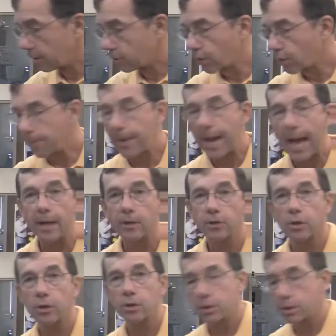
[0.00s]
trip
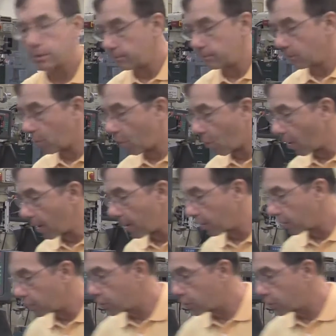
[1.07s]
hazards, oil or